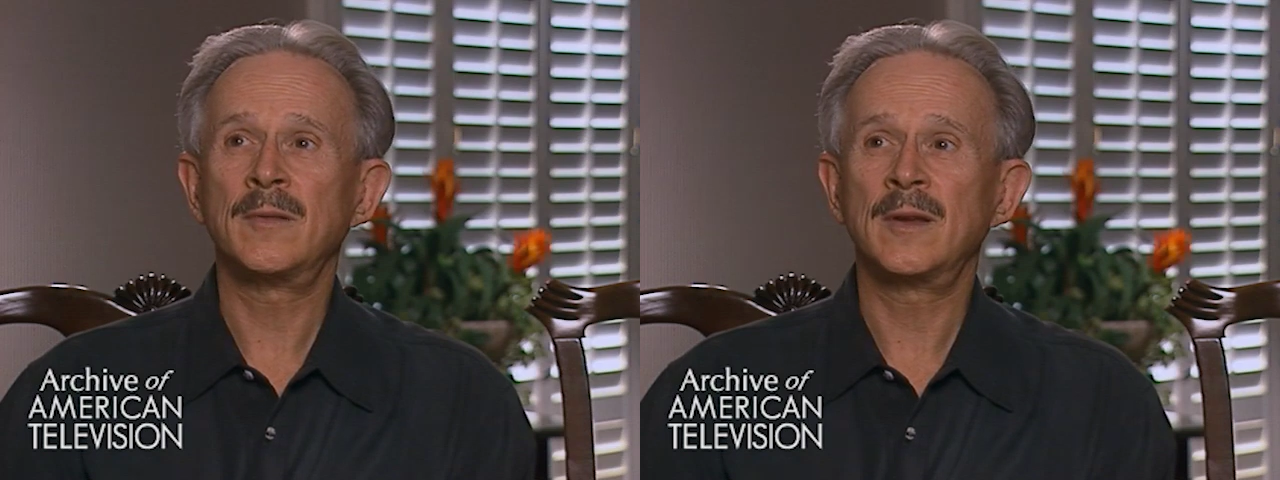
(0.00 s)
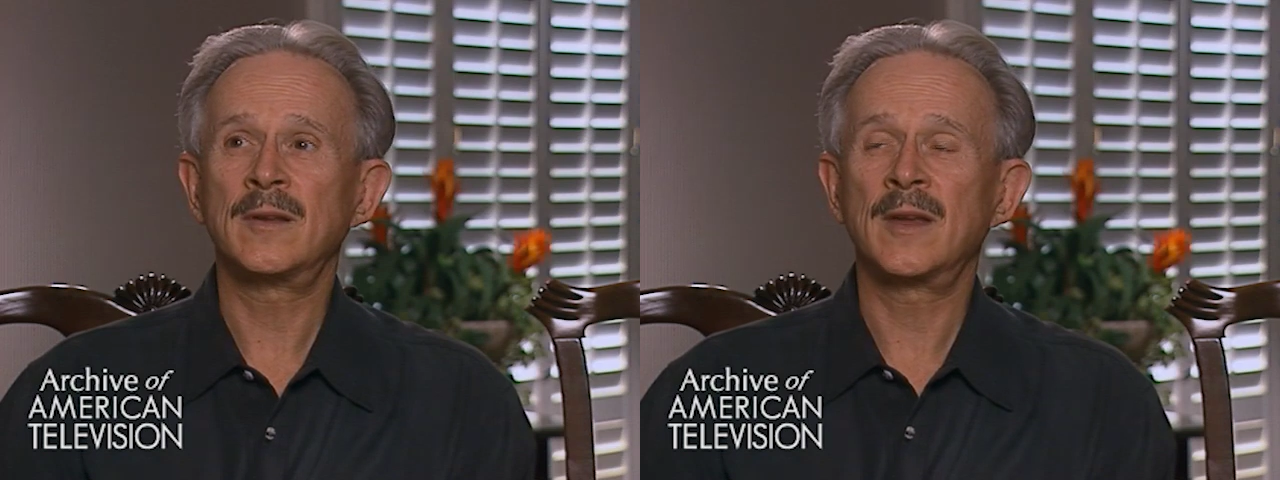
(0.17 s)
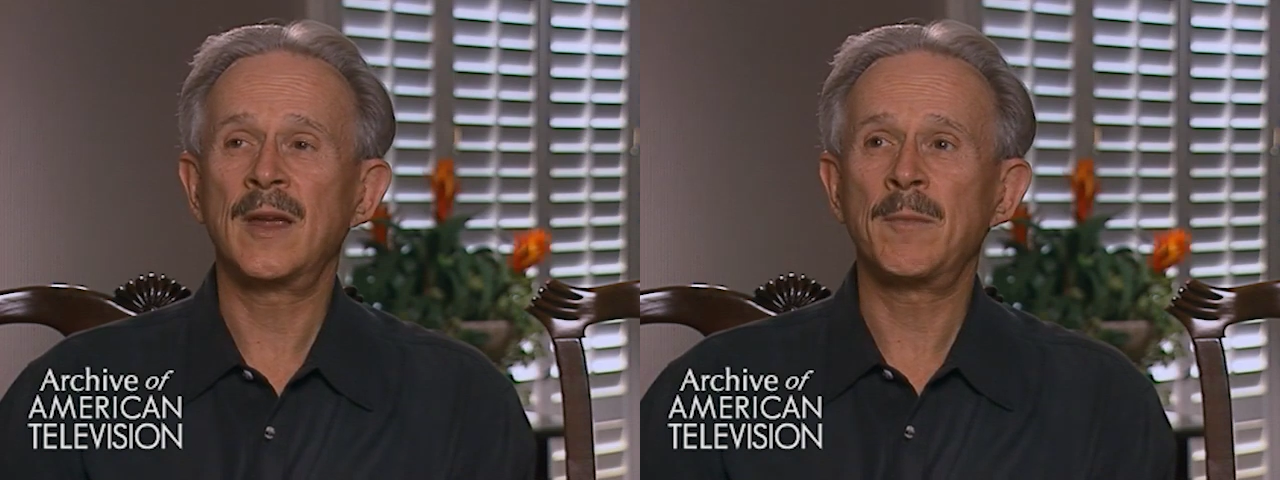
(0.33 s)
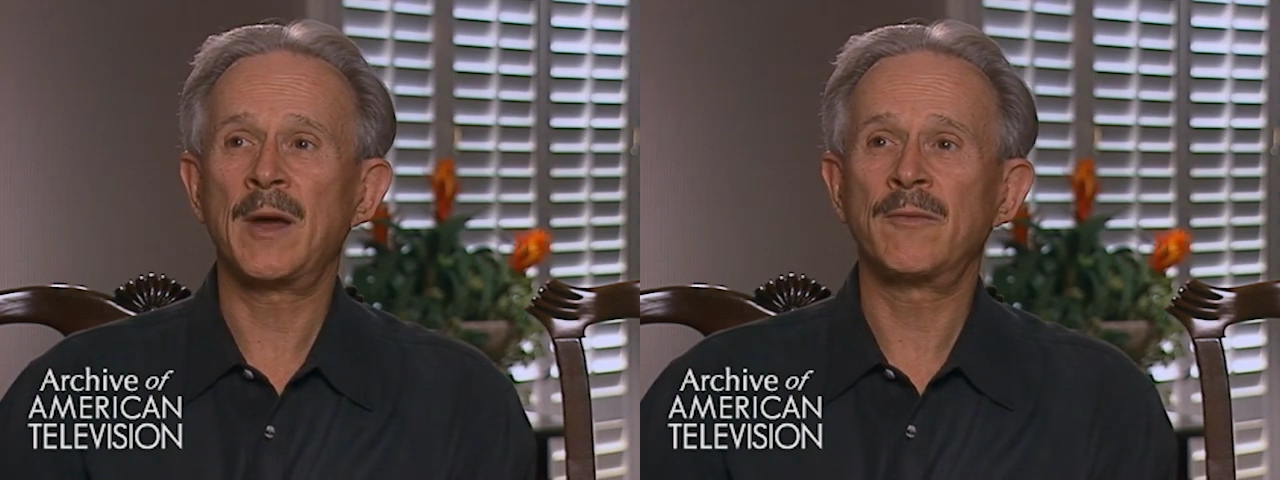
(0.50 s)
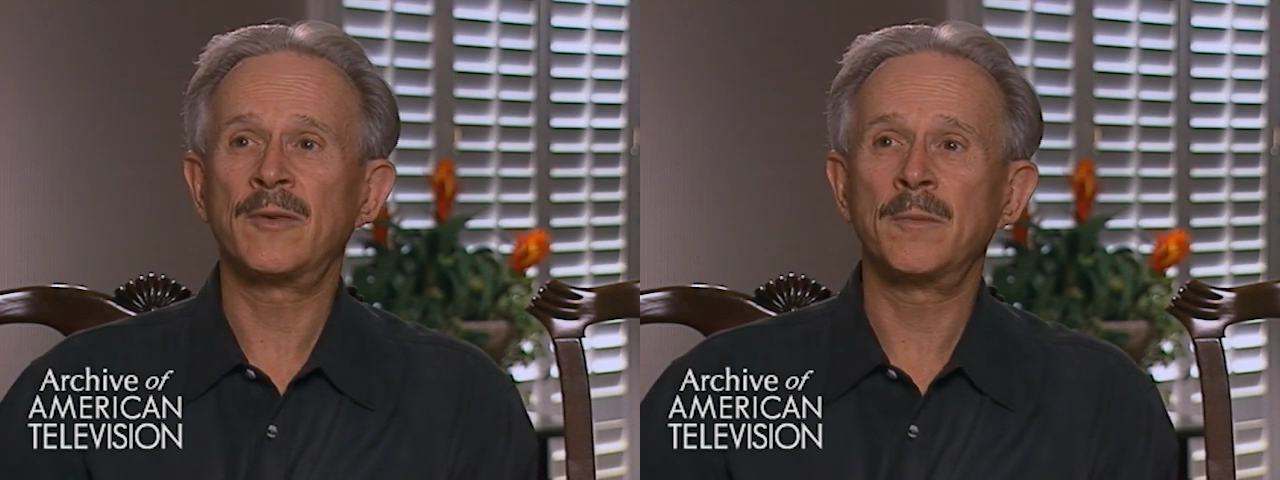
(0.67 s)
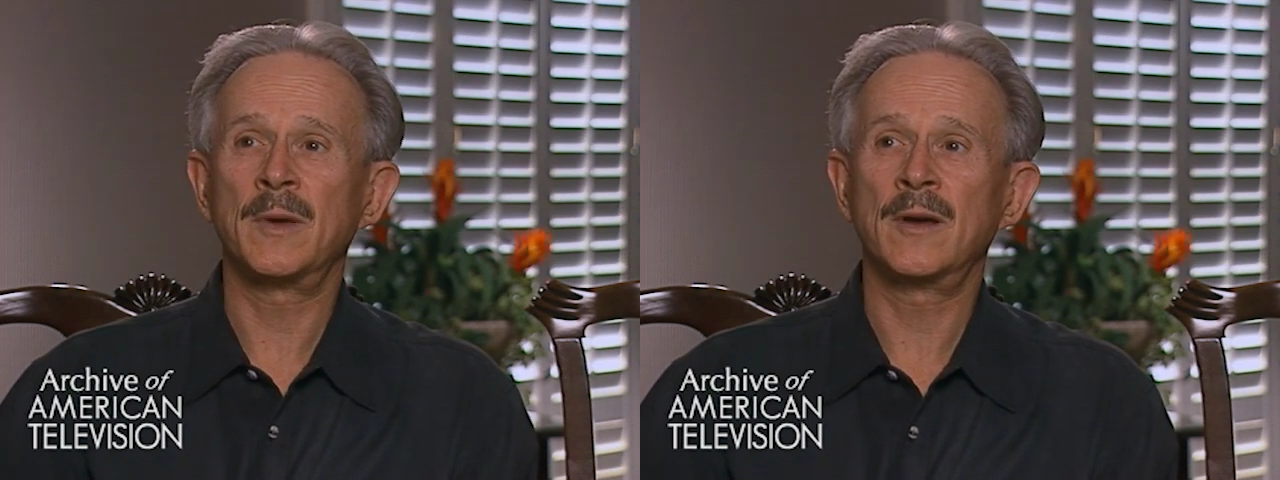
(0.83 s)
he came out
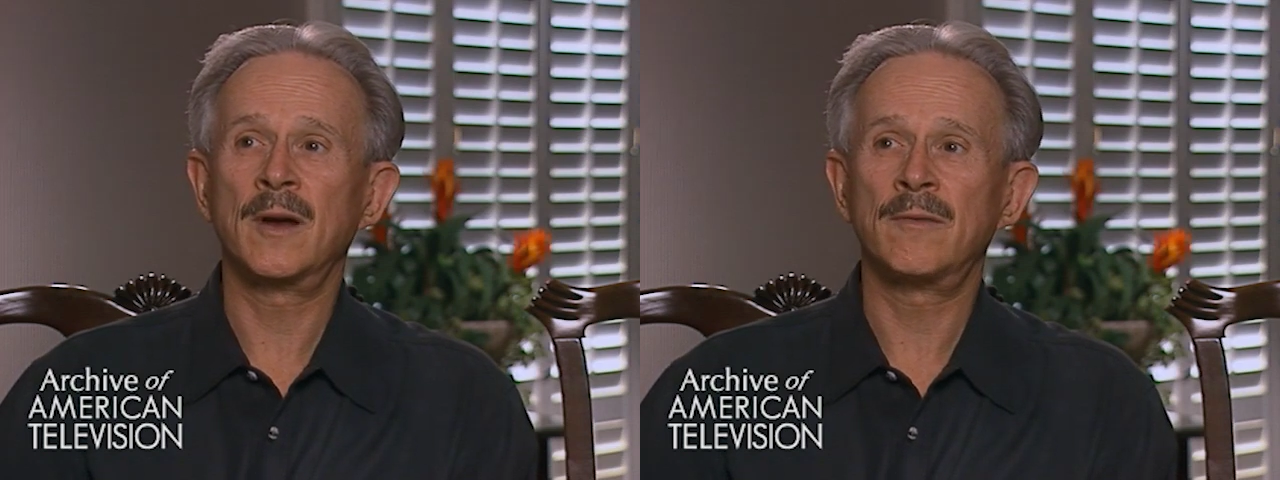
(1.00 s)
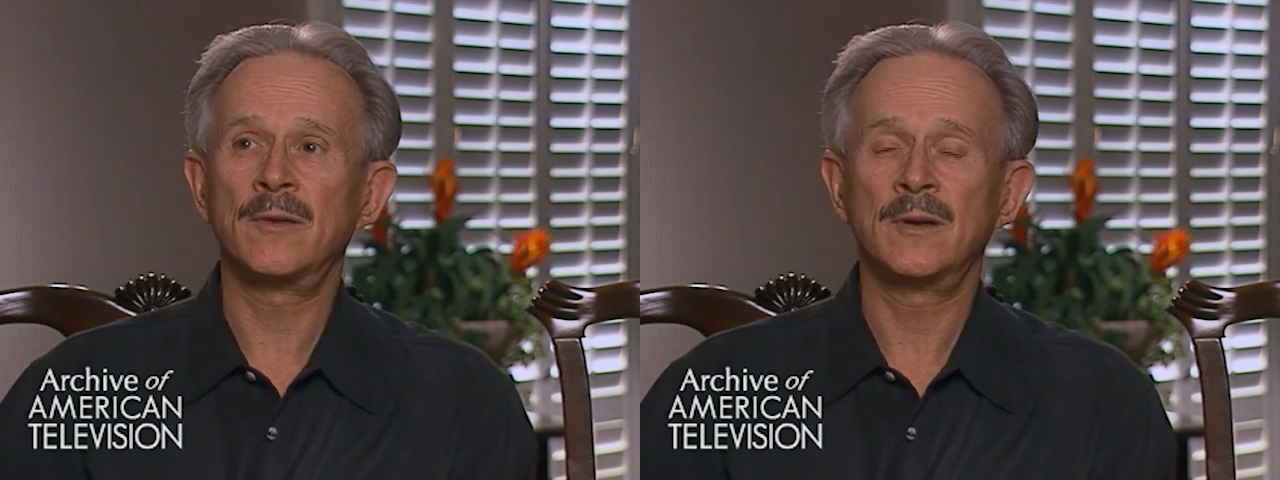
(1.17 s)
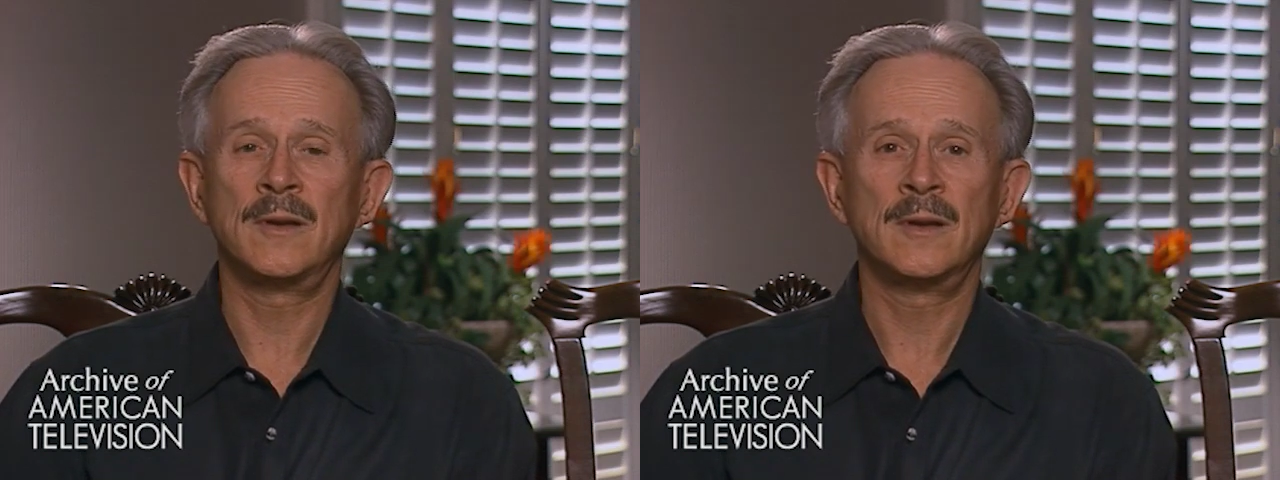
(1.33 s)
for McGovern